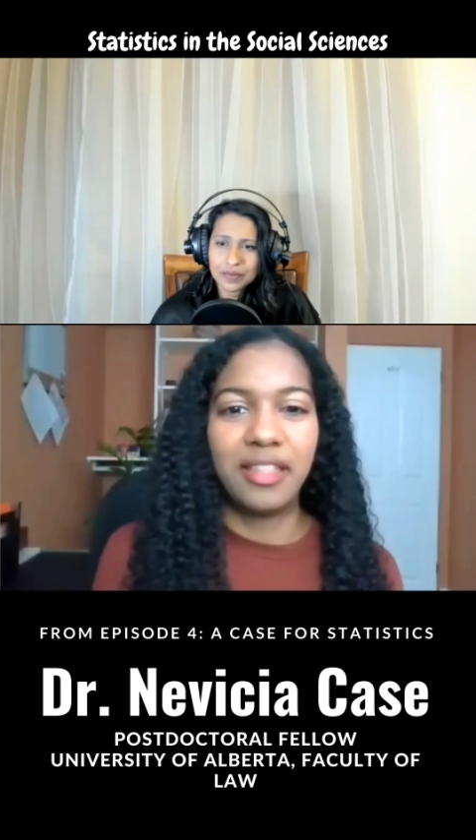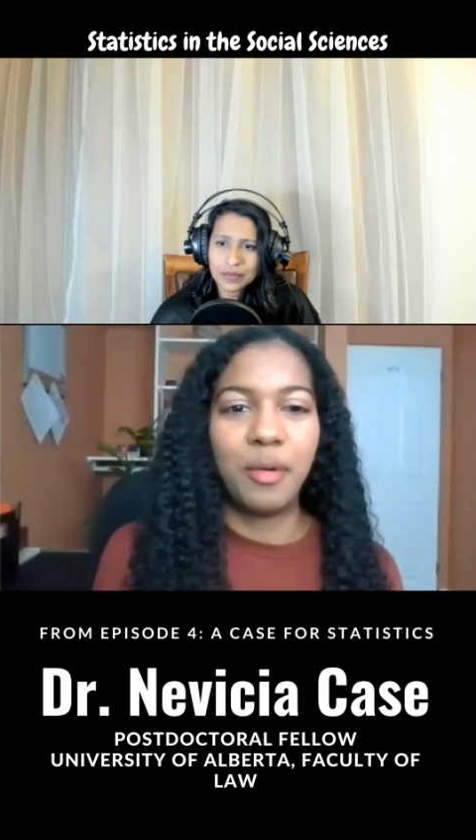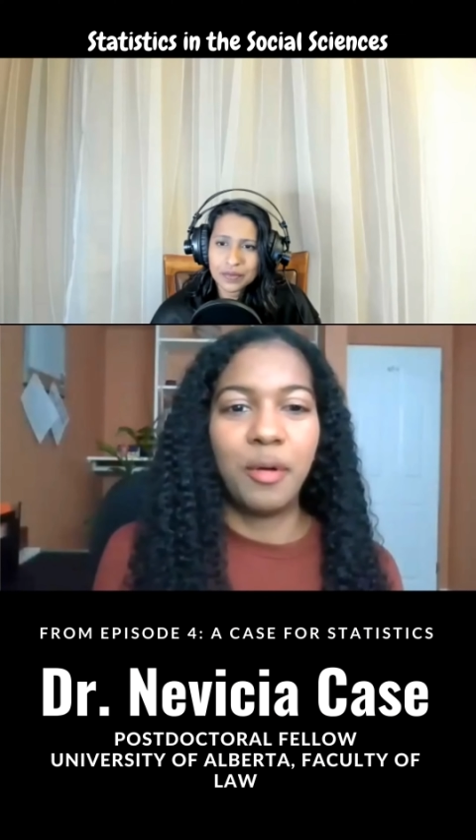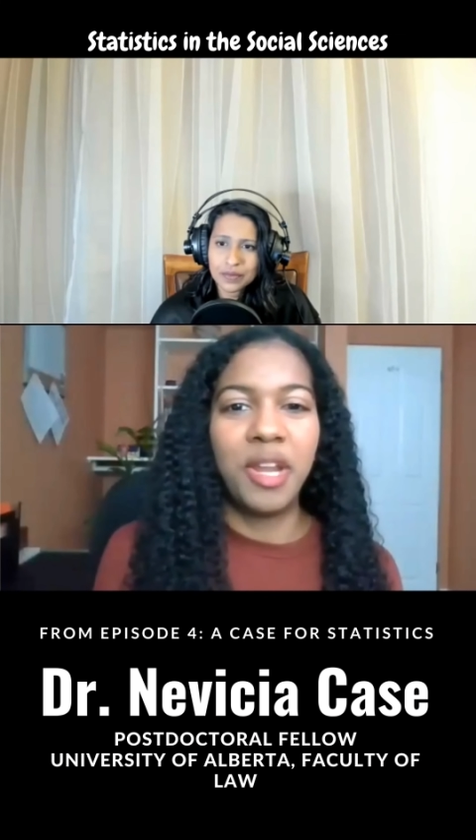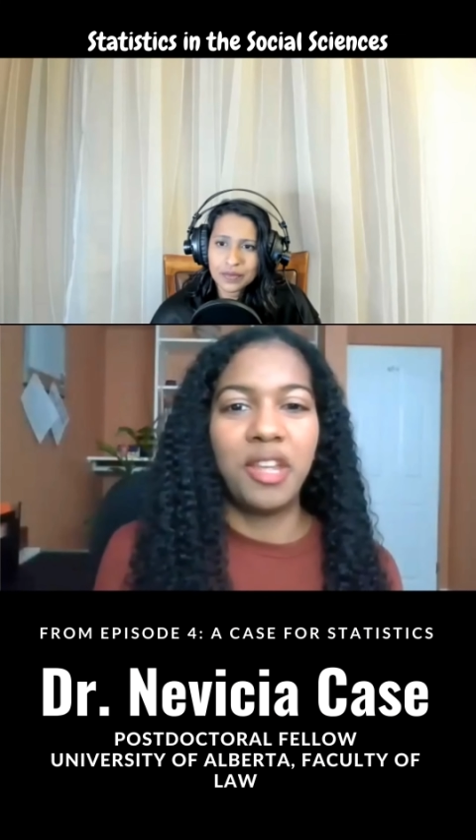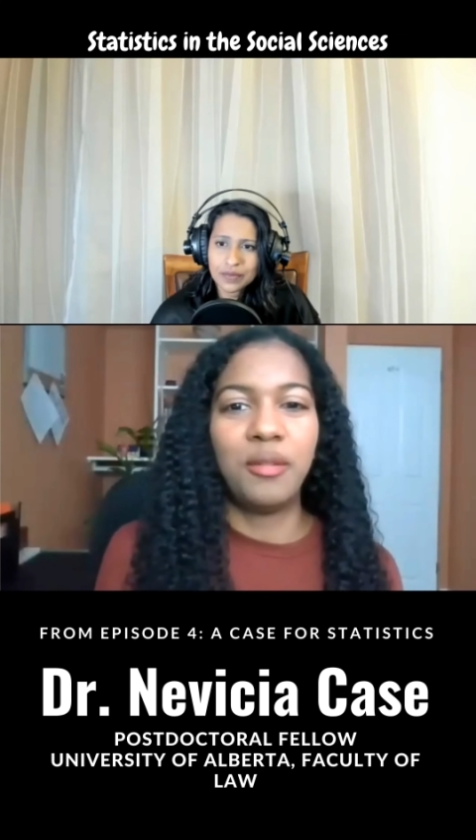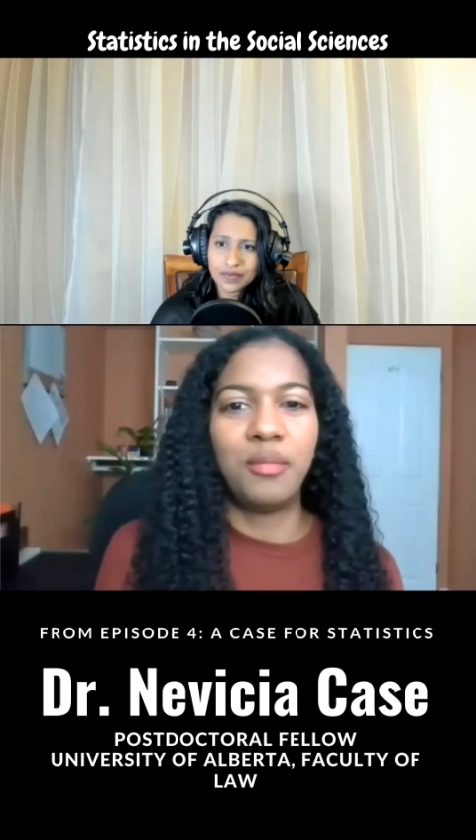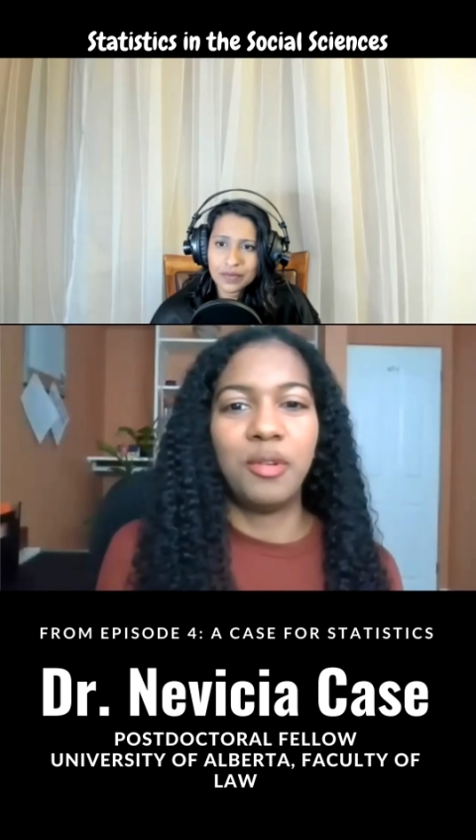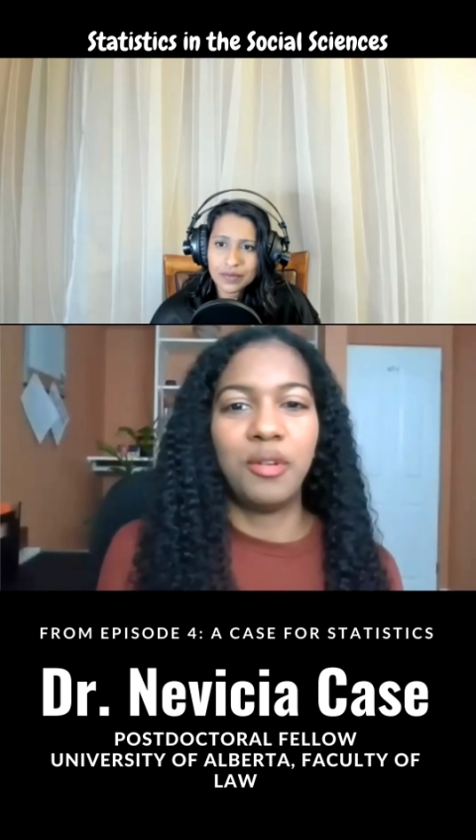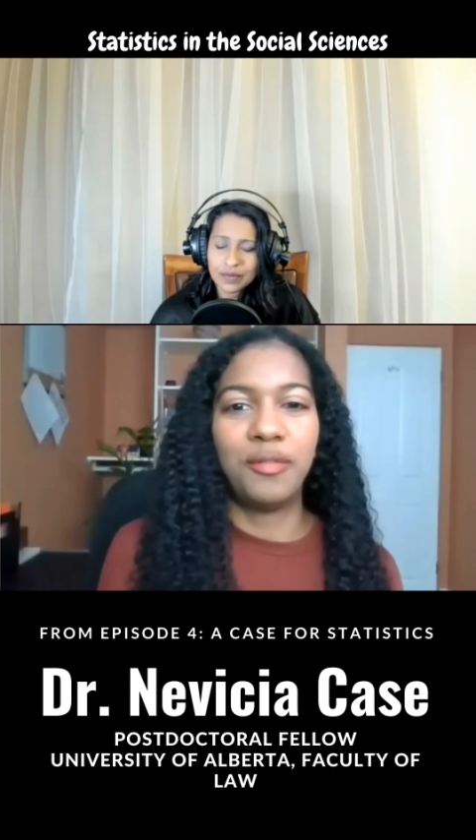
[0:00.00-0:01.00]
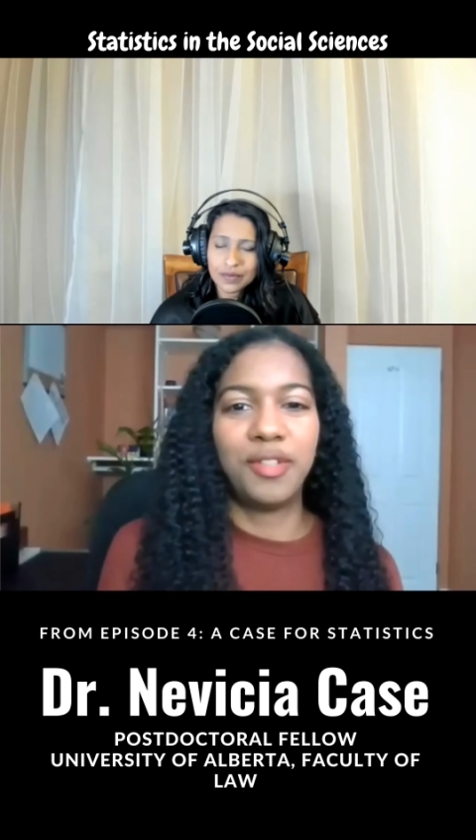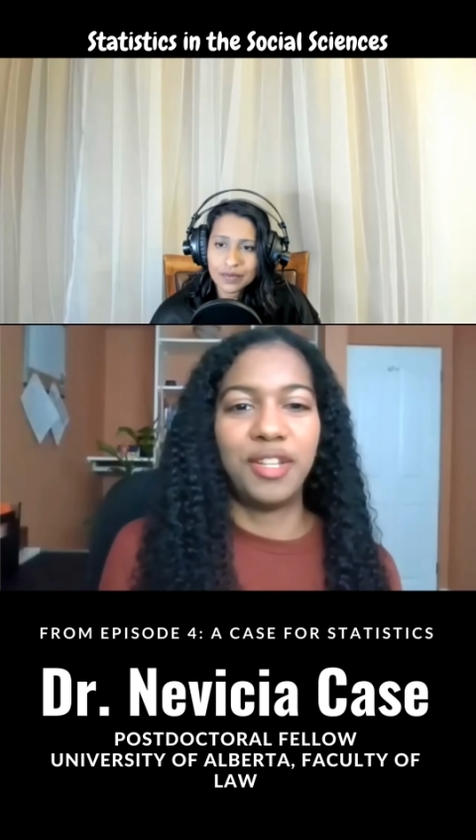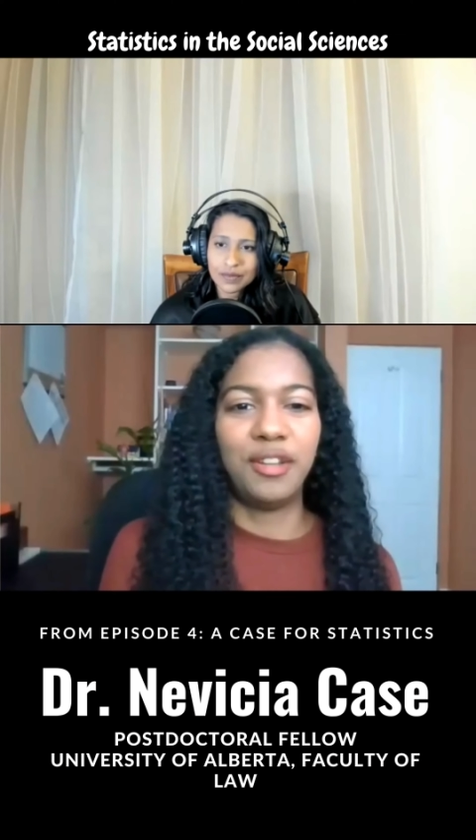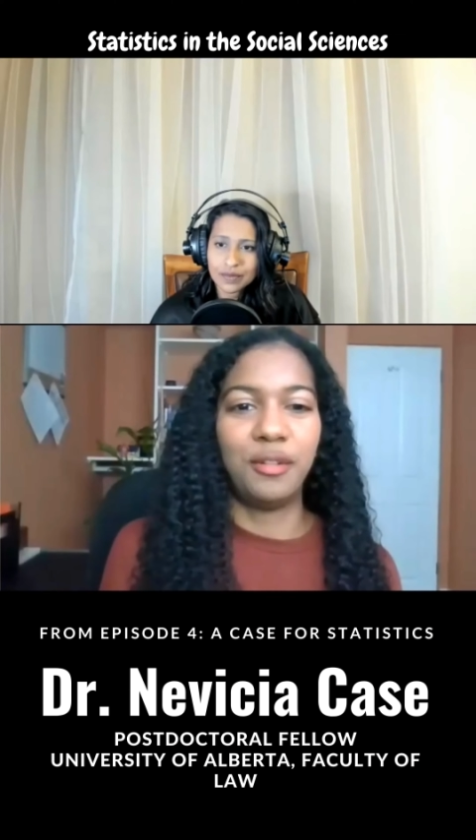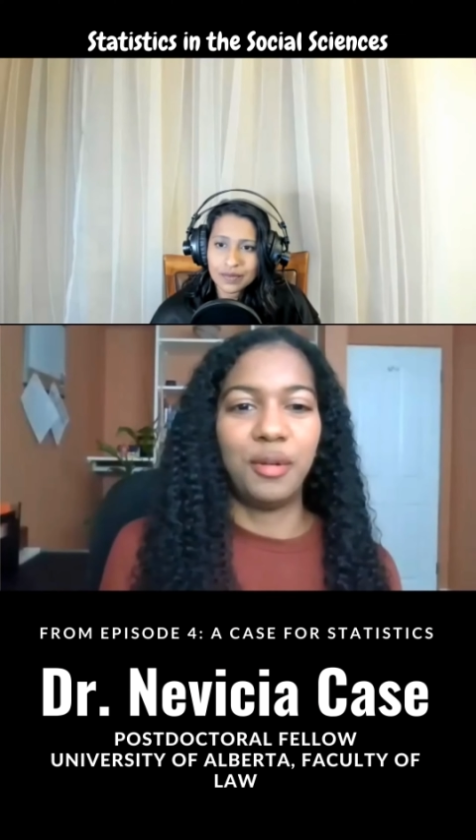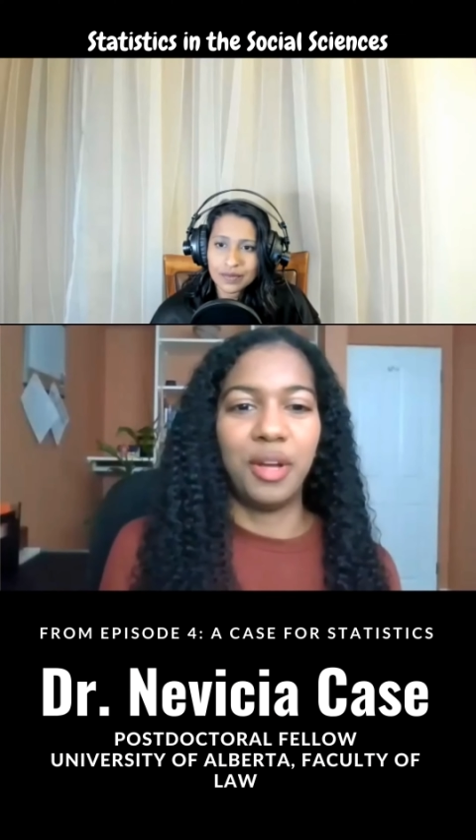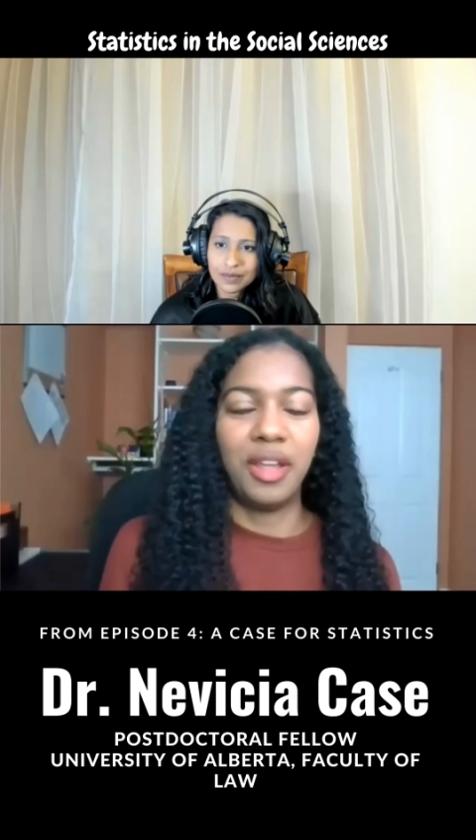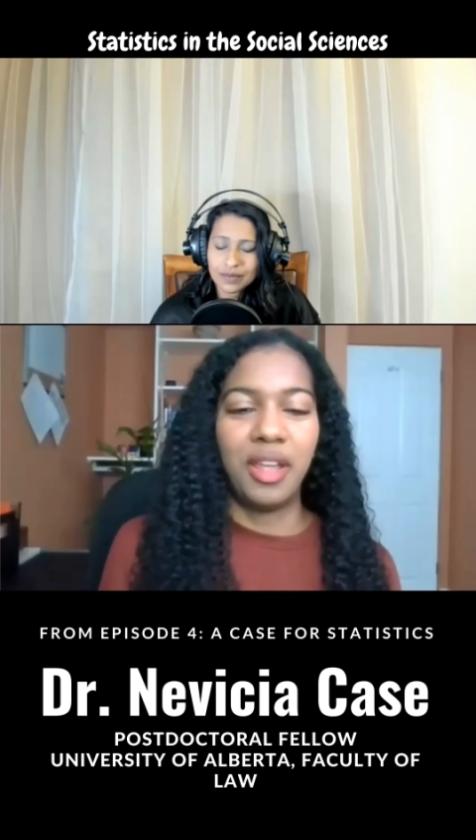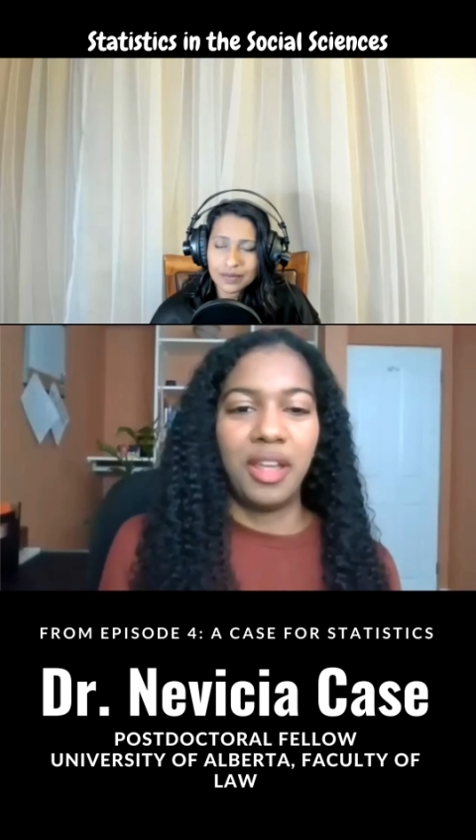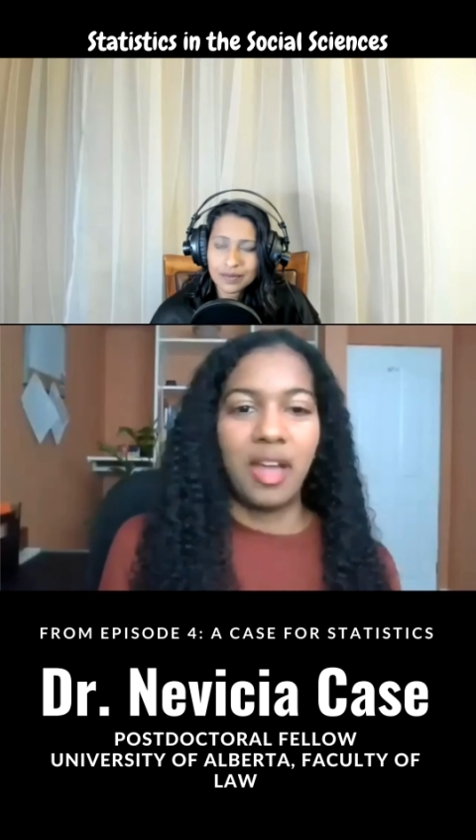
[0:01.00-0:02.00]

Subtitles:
the moment you move to